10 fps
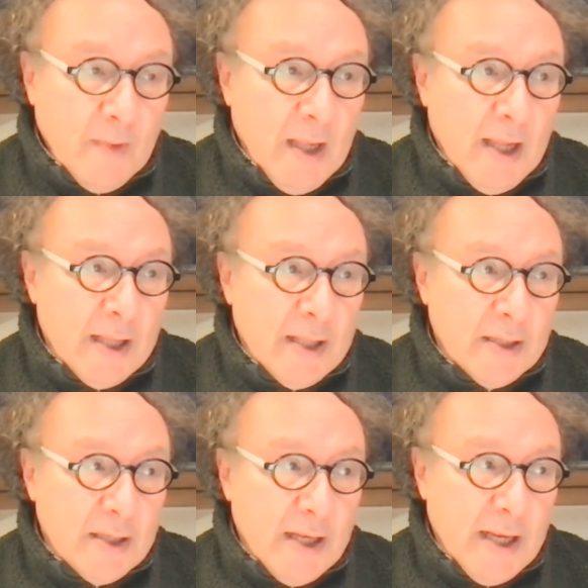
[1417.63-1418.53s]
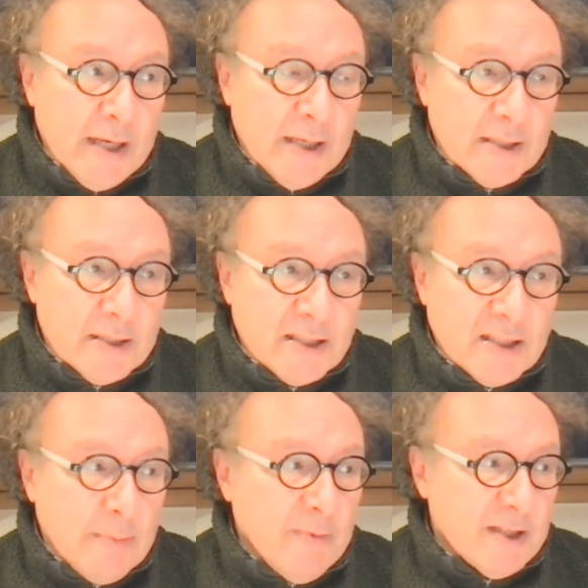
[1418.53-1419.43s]
And in
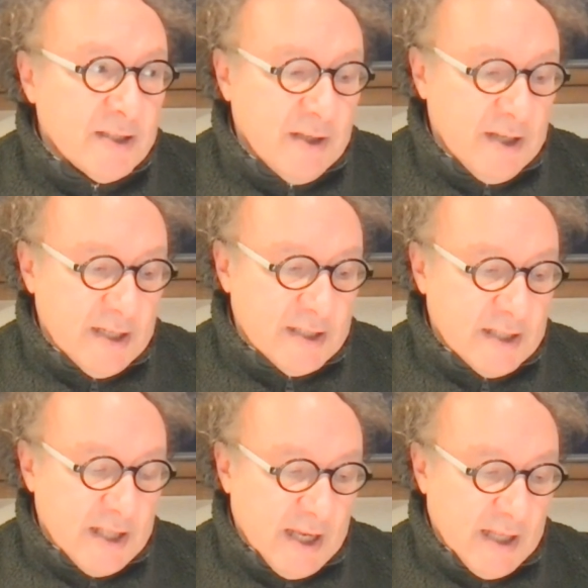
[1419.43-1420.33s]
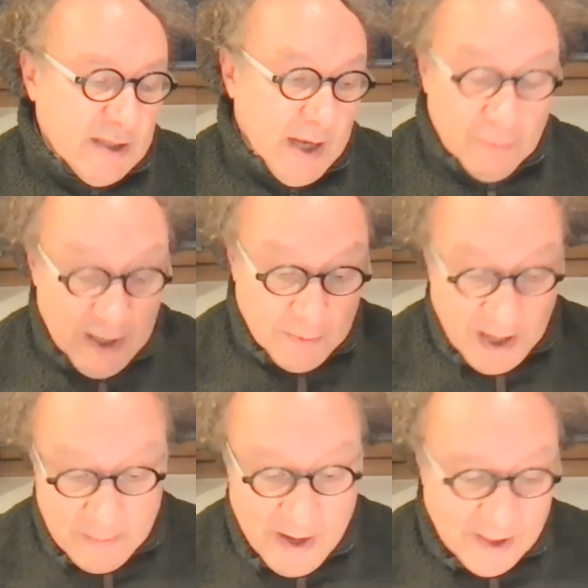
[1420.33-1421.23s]
some of the studies that I'd really
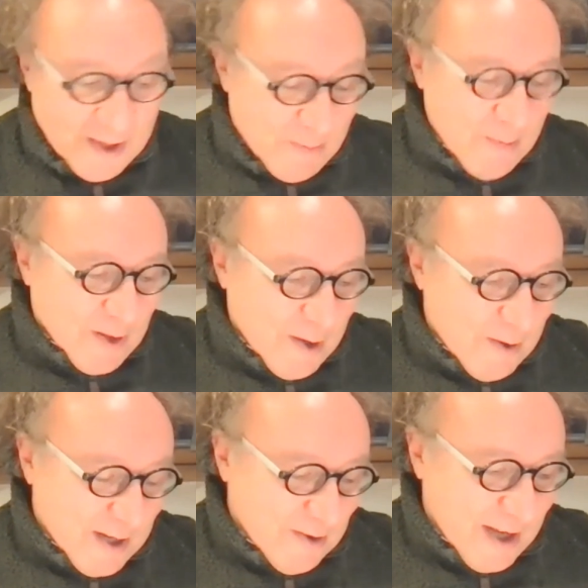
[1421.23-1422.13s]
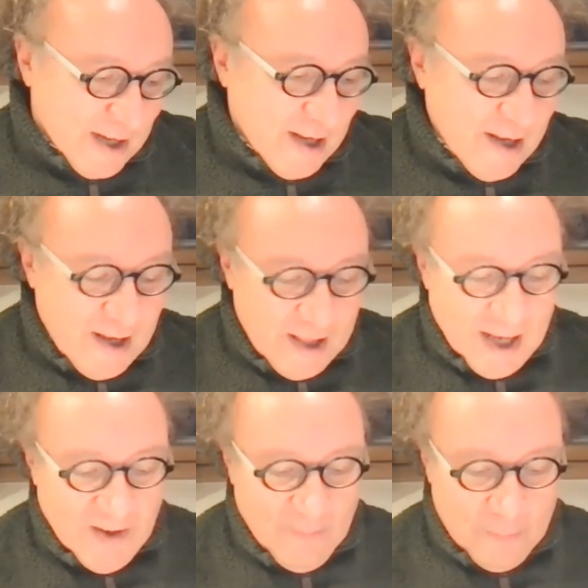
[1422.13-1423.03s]
recommend that people go away and look at, they
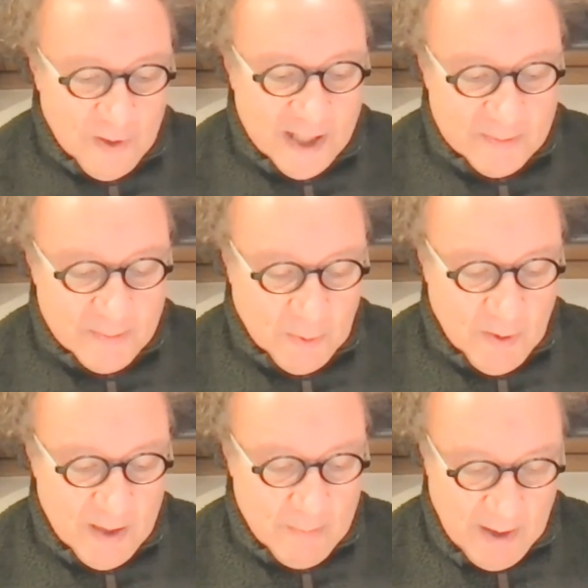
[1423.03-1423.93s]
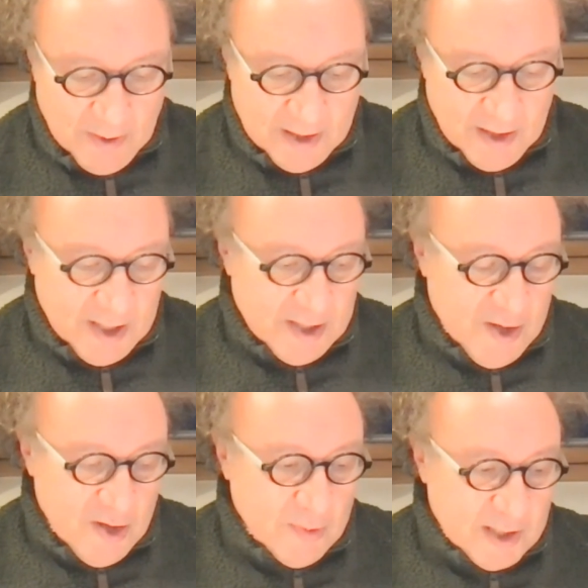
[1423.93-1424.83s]
kind of bridge between mouse studies and
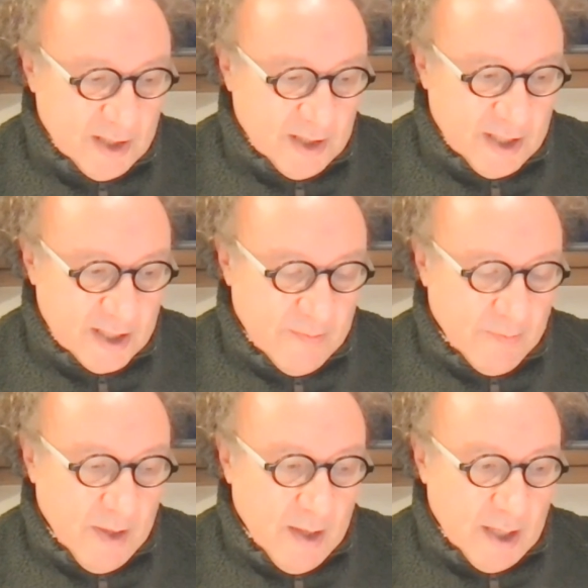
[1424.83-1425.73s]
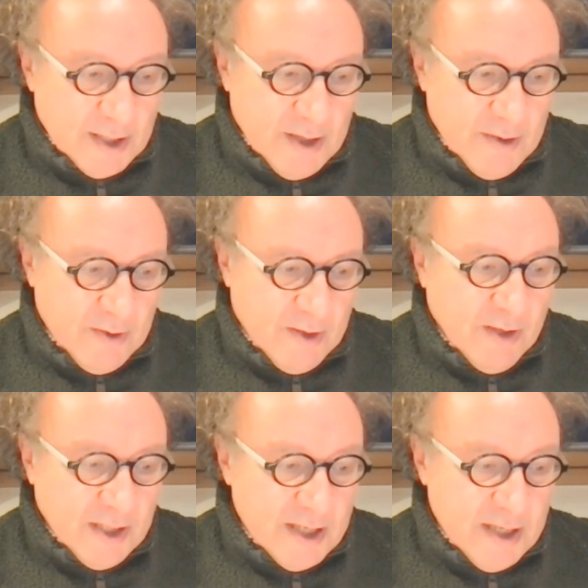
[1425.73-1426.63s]
human studies and show that you
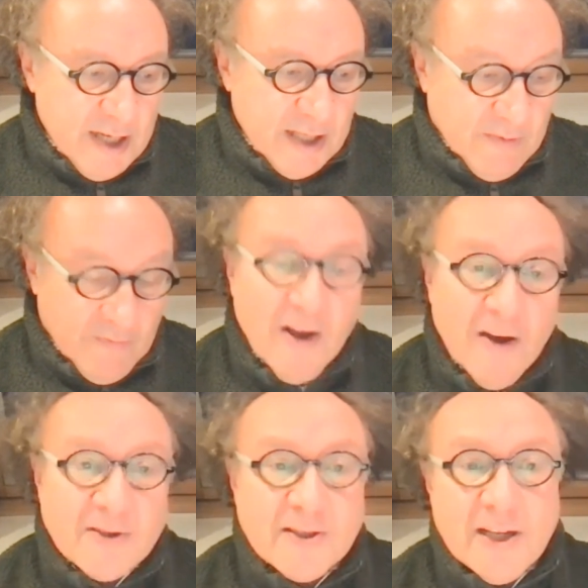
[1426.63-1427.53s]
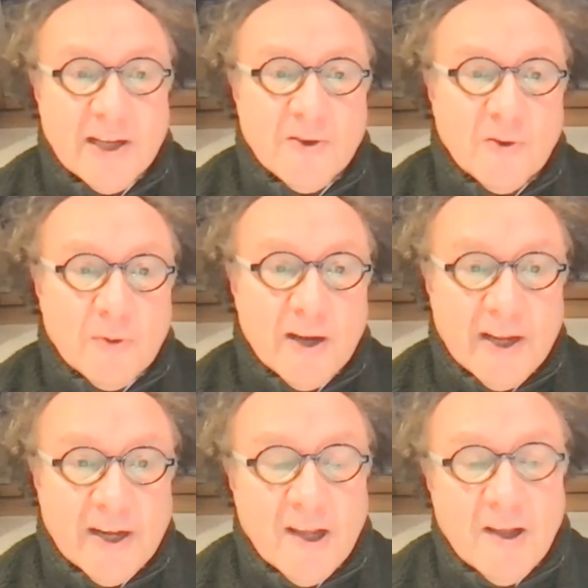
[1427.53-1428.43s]
don't actually need the virus getting into your
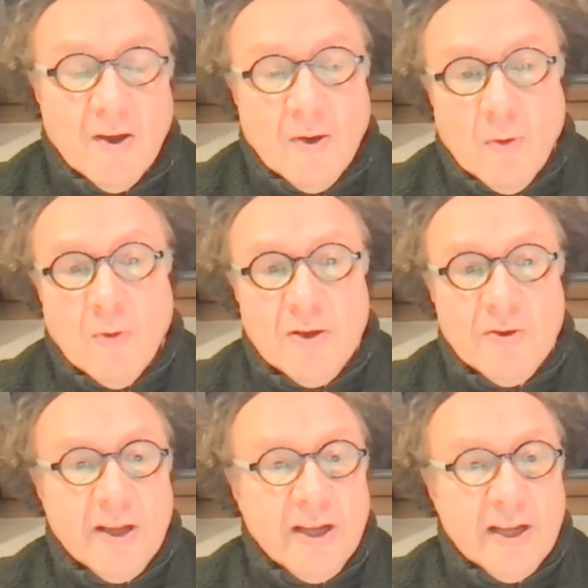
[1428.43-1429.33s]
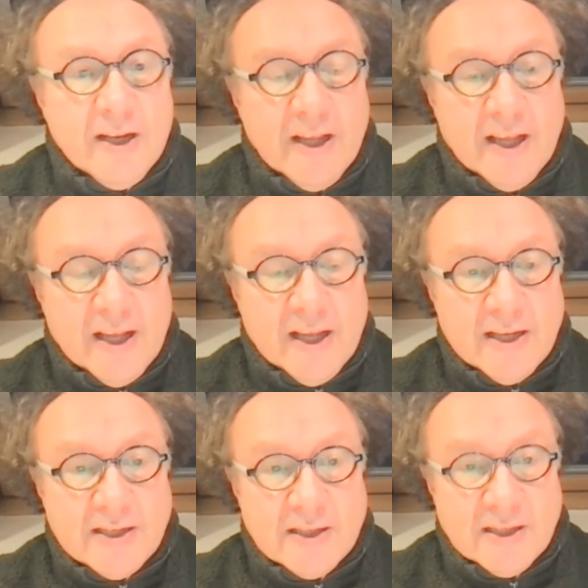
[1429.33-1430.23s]
brain. All you need
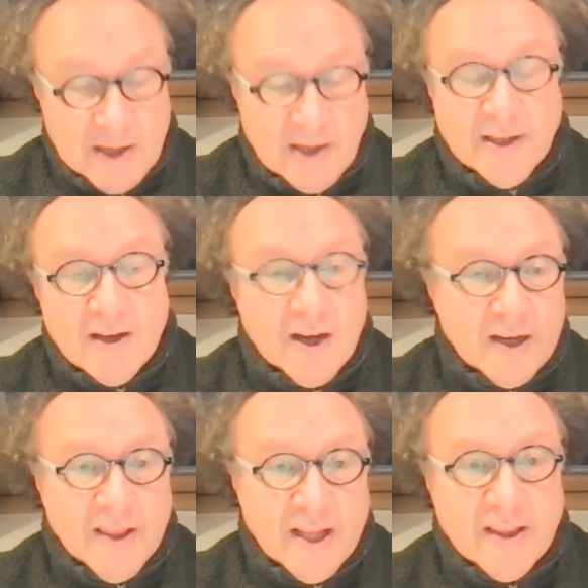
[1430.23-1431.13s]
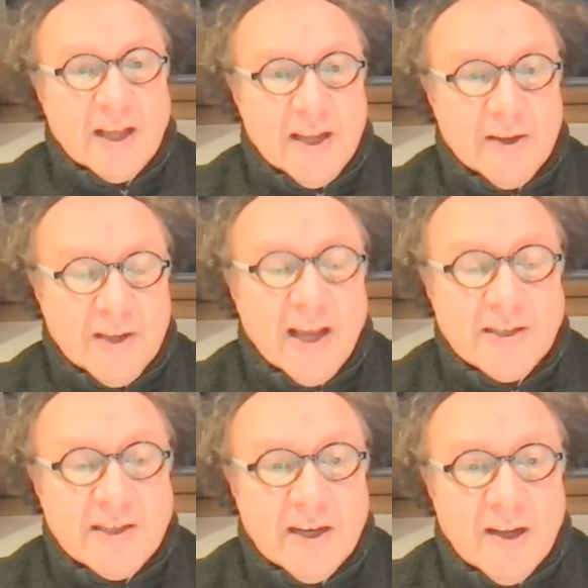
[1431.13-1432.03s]
is the cytokine, thing like
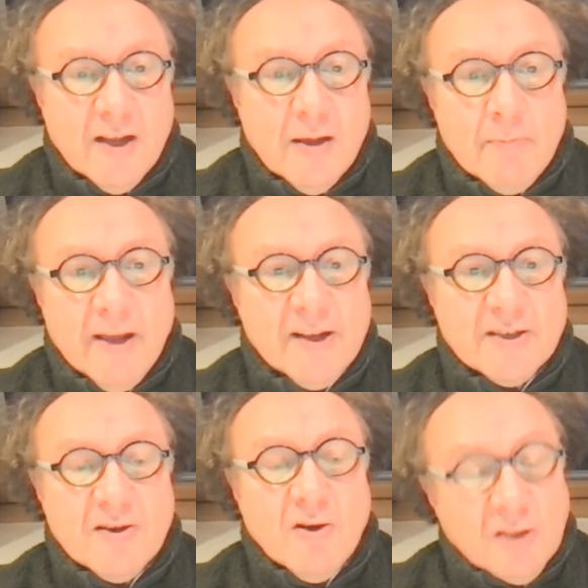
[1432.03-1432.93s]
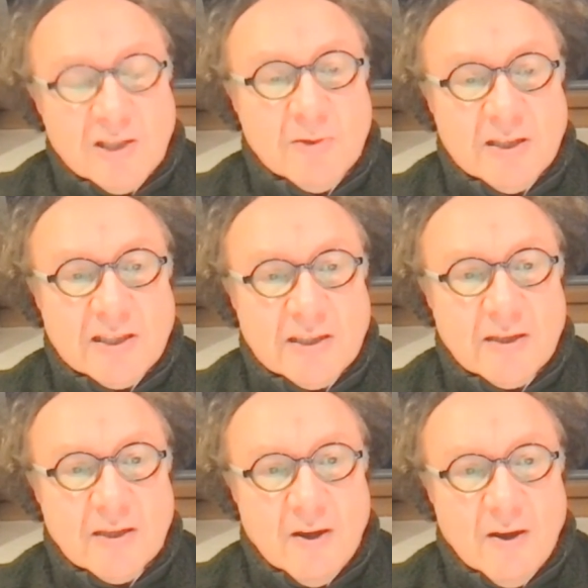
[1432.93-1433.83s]
eotaxin, made as a consequence
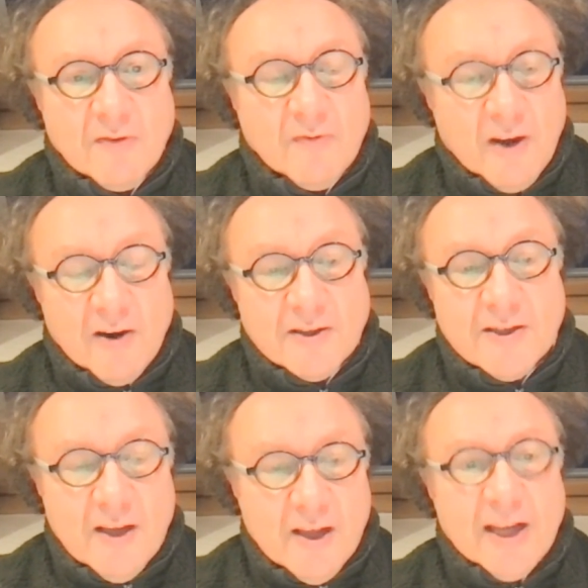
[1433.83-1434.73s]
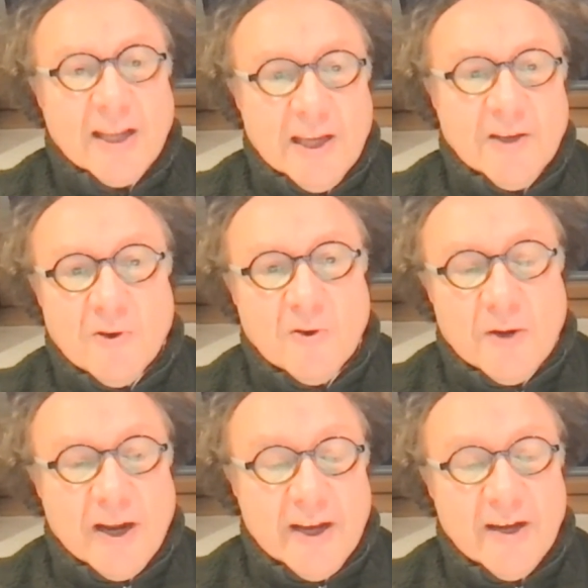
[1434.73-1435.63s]
of the virus getting into your
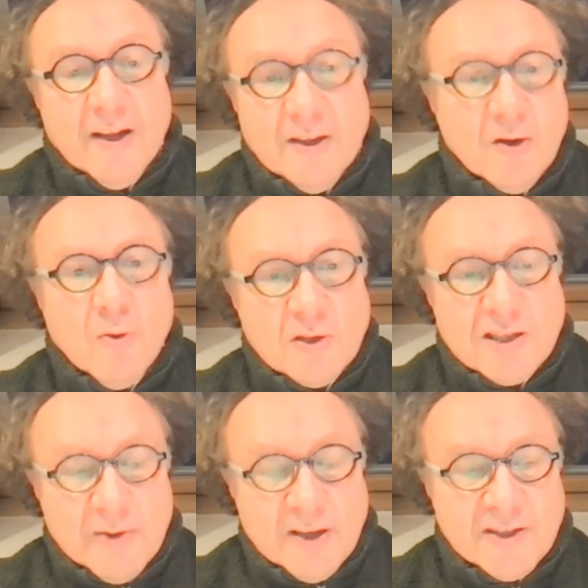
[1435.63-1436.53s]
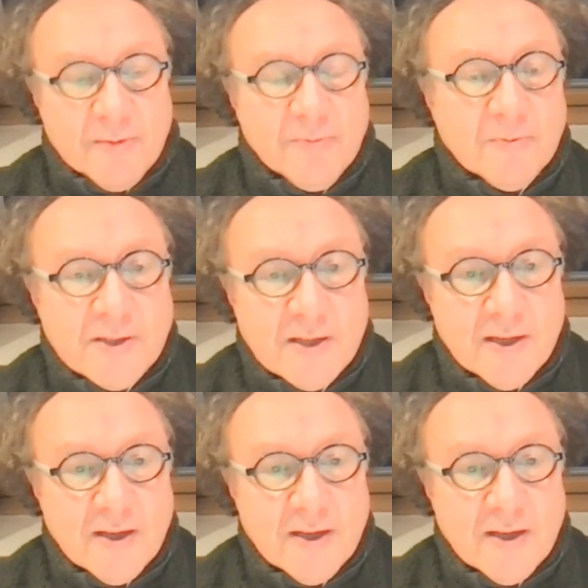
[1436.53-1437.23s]
brain to cause some of those symptoms.